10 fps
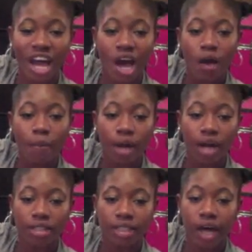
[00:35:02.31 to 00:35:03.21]
a brown
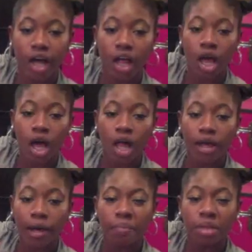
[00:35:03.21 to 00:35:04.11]
towel, like
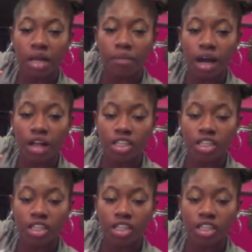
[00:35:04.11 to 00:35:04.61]
a plum colored